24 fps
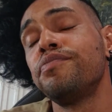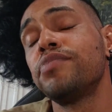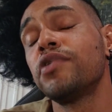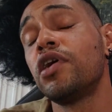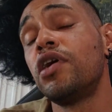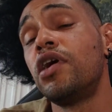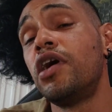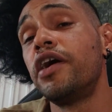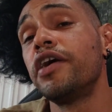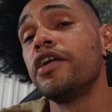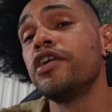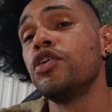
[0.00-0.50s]

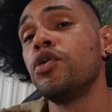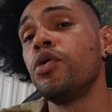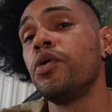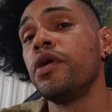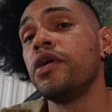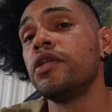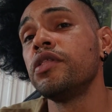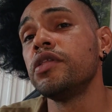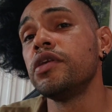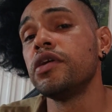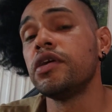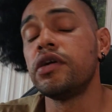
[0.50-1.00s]
cardio
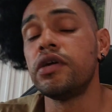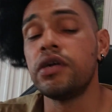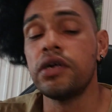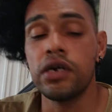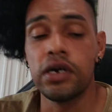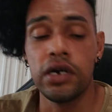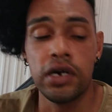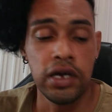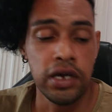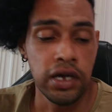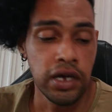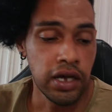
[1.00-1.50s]
in there.
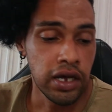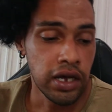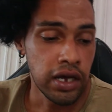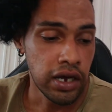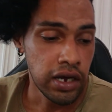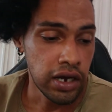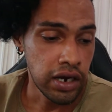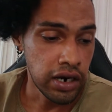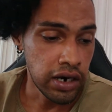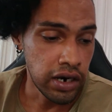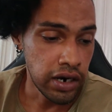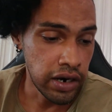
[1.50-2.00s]

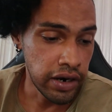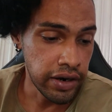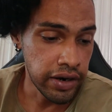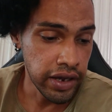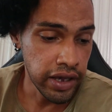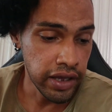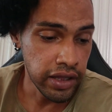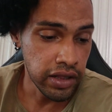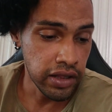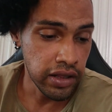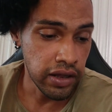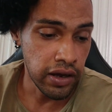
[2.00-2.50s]
All
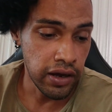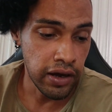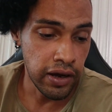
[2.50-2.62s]
right.